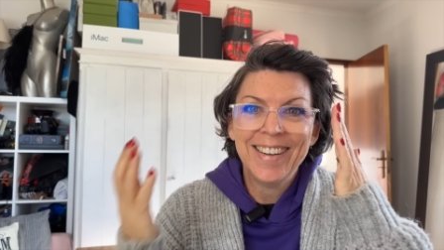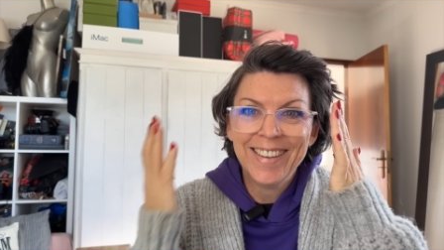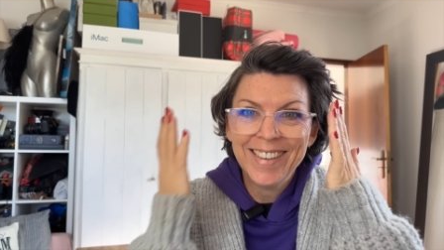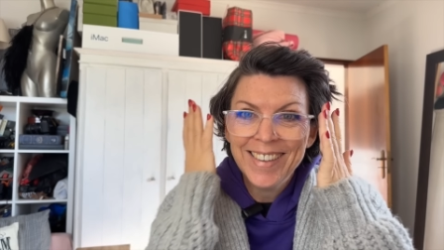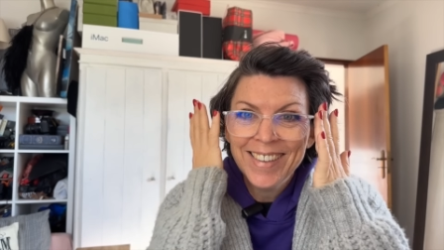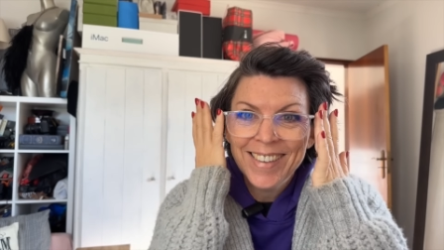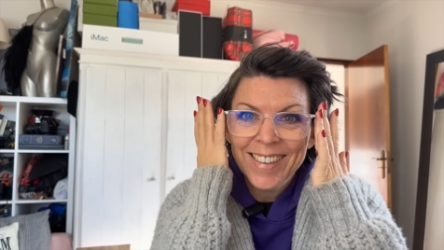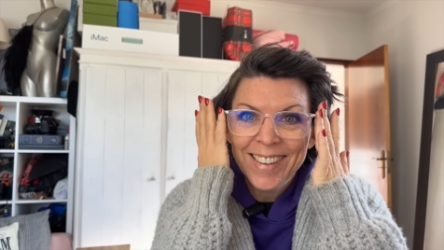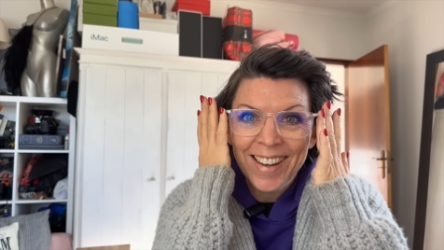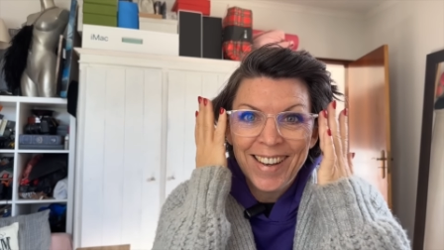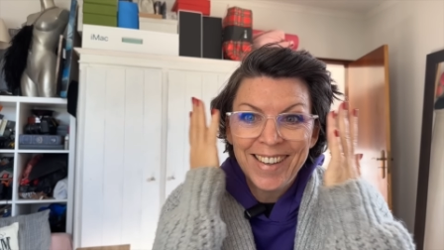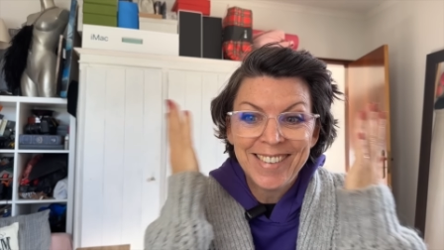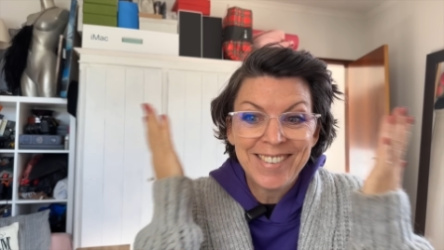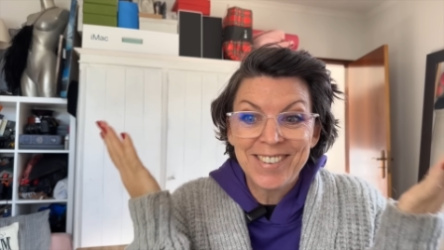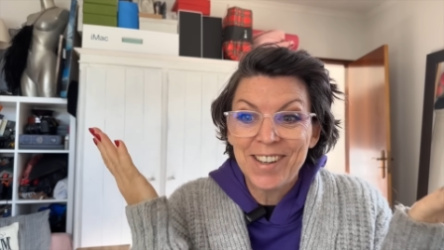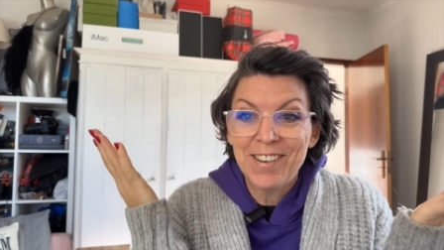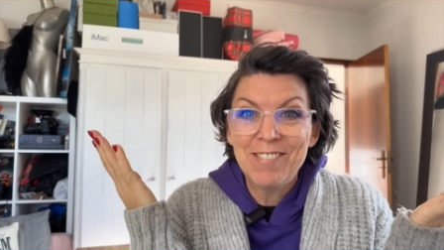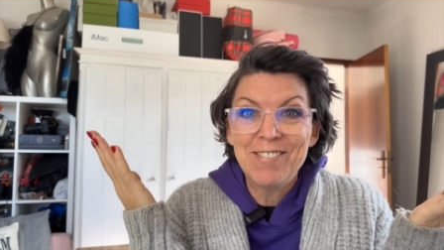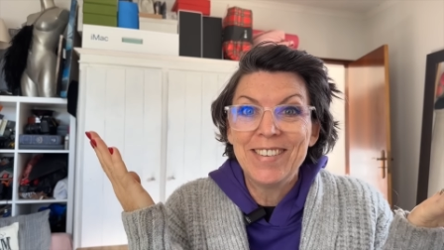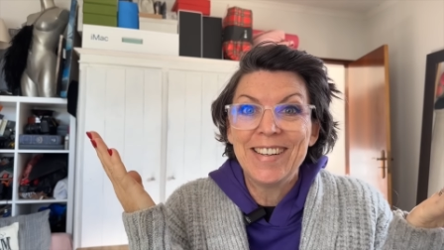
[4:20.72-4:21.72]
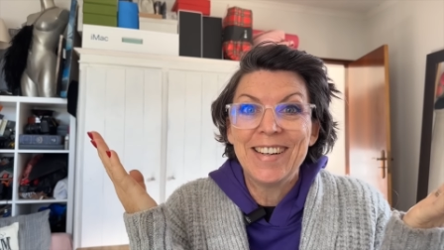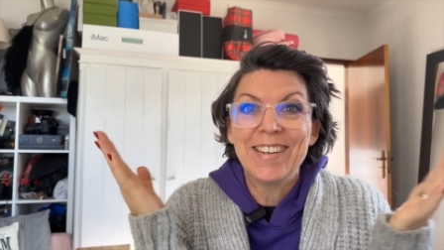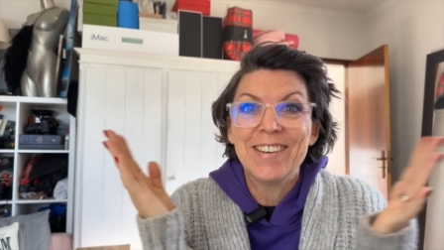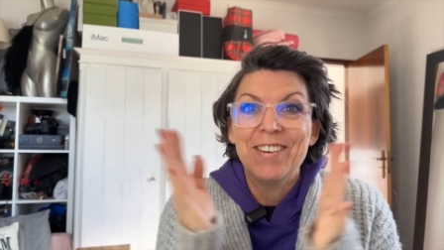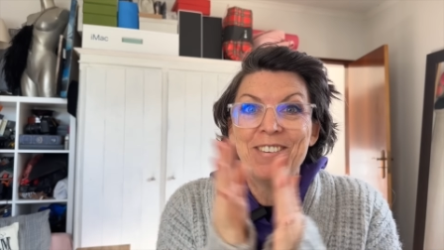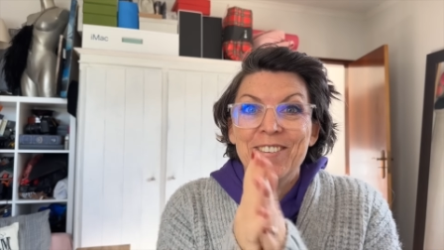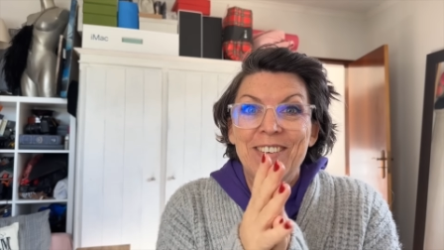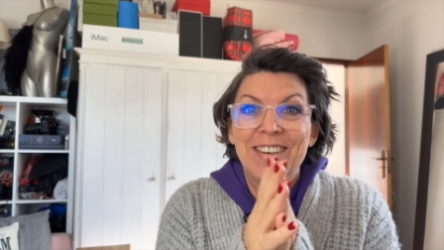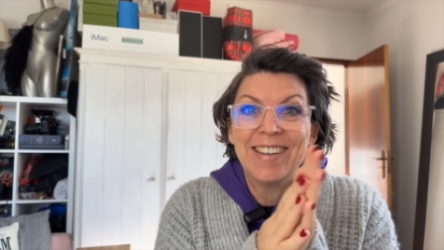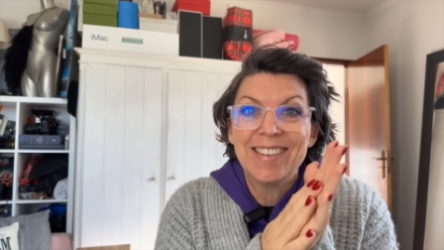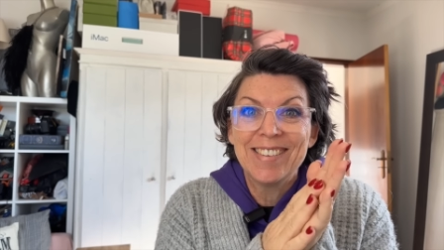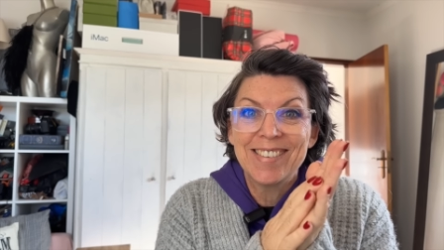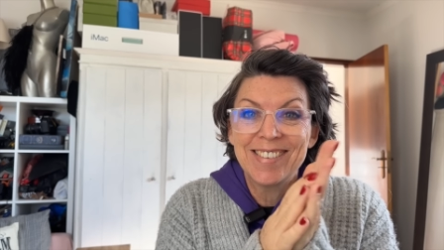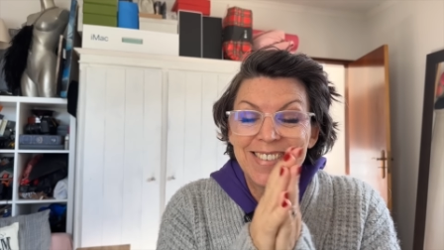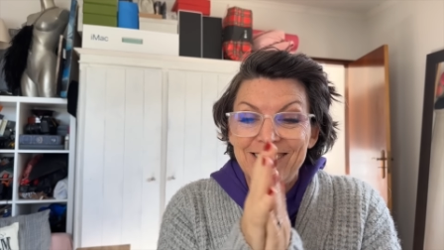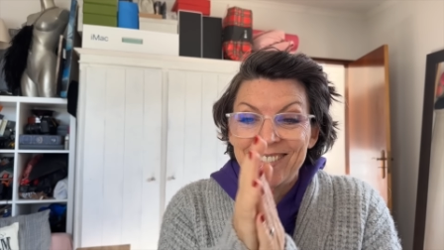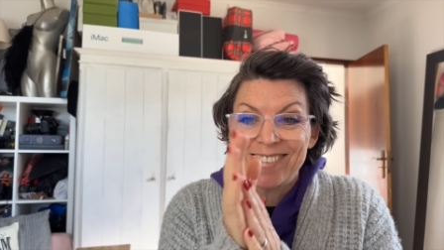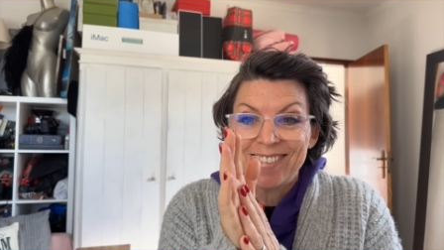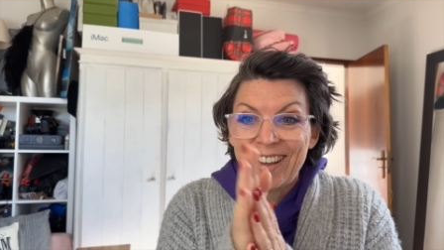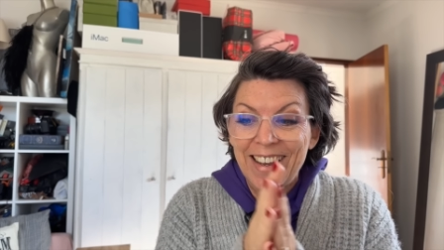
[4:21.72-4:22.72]
I don't really know what else
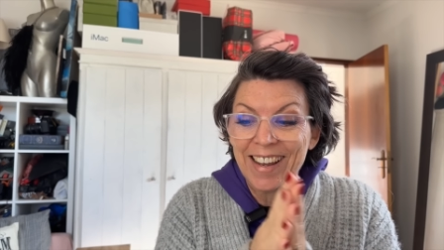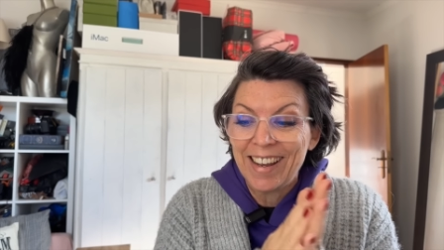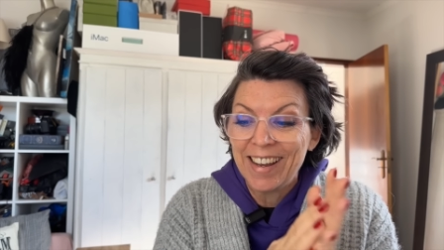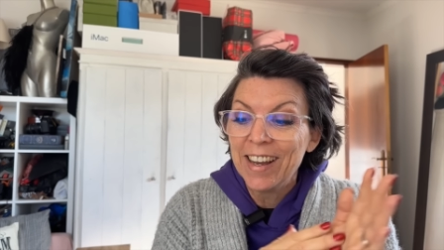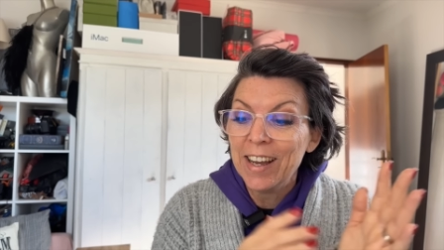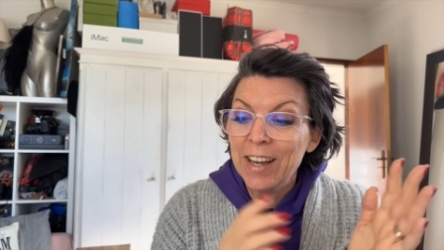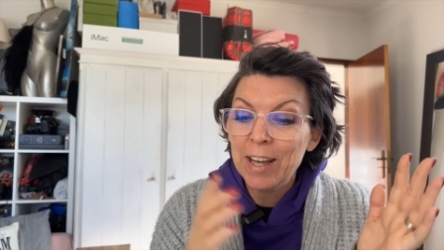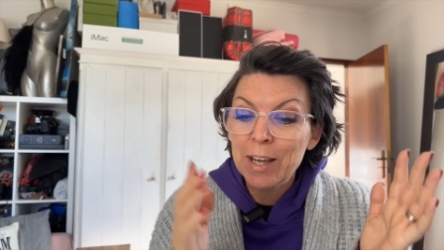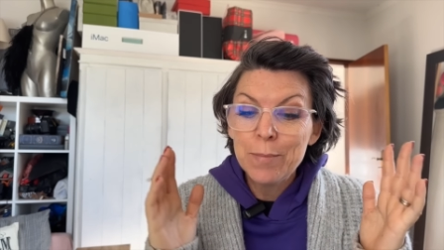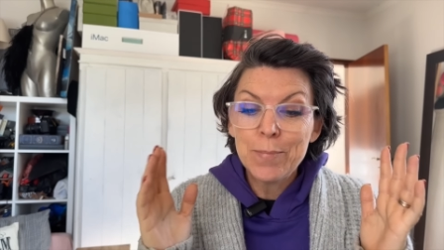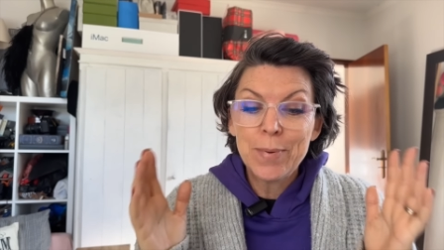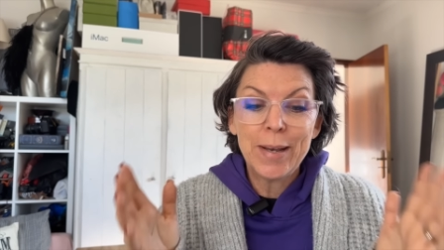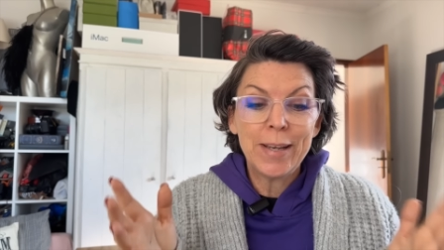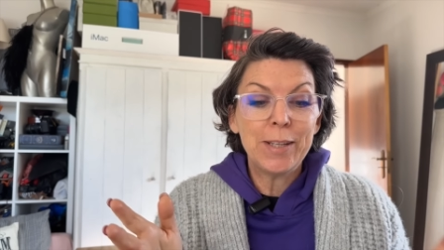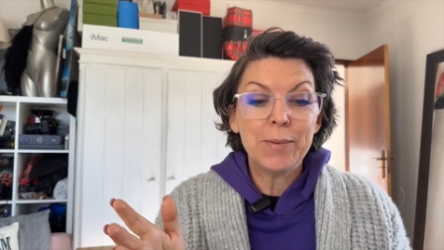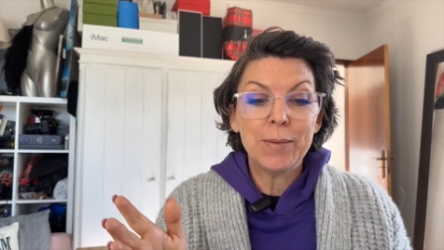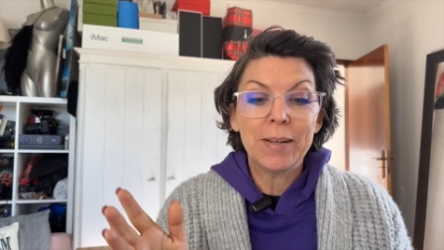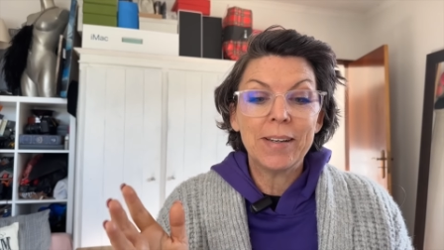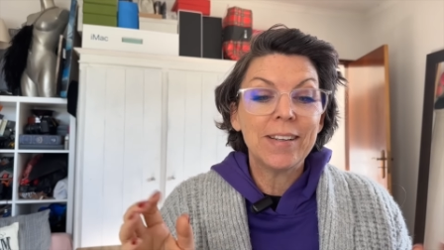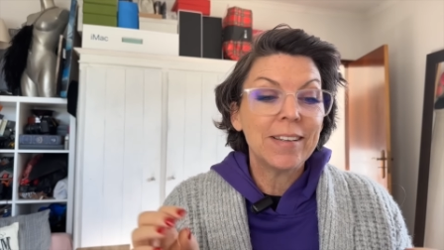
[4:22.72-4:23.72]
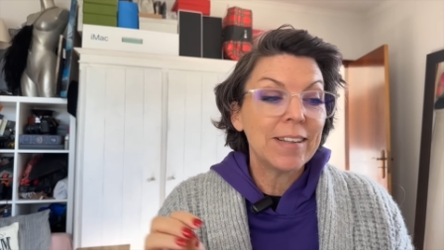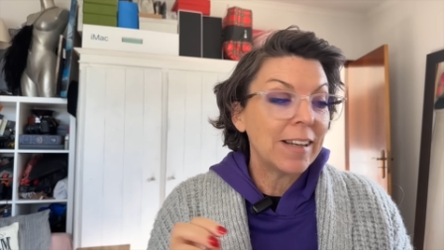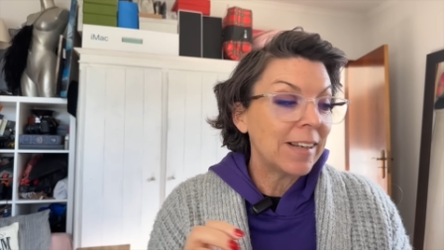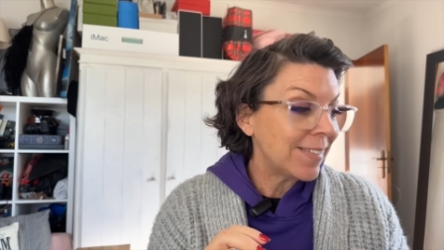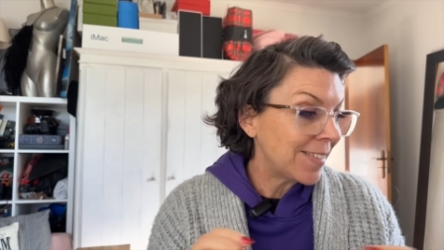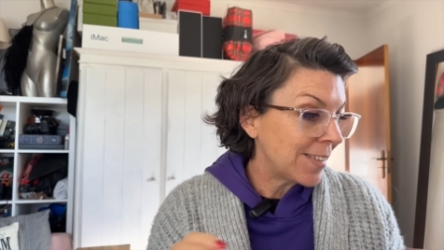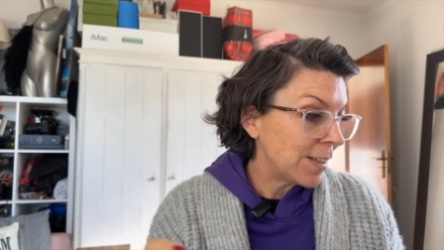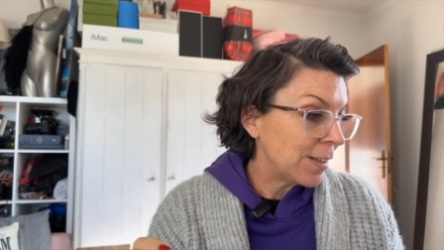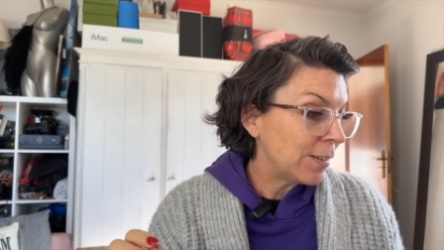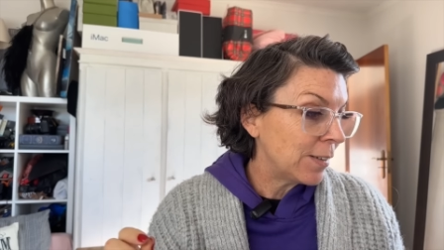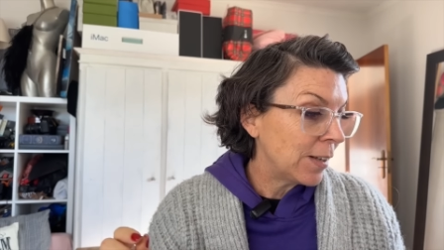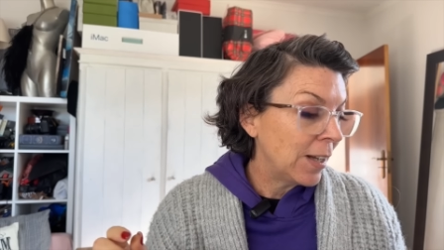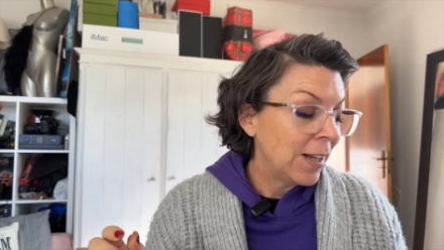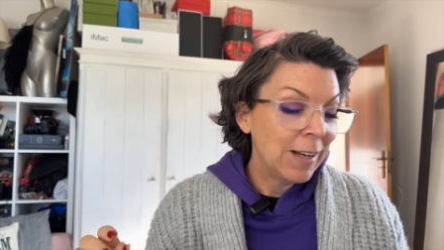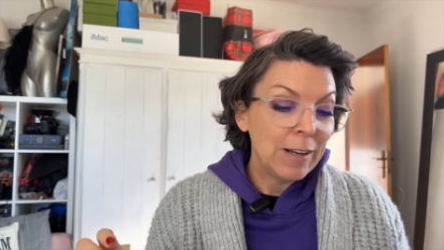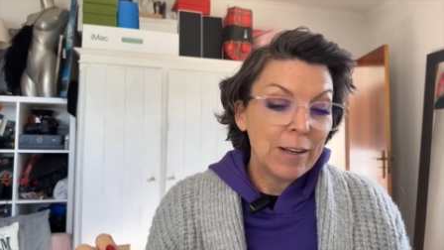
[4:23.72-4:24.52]
to say. But anyway, that's it.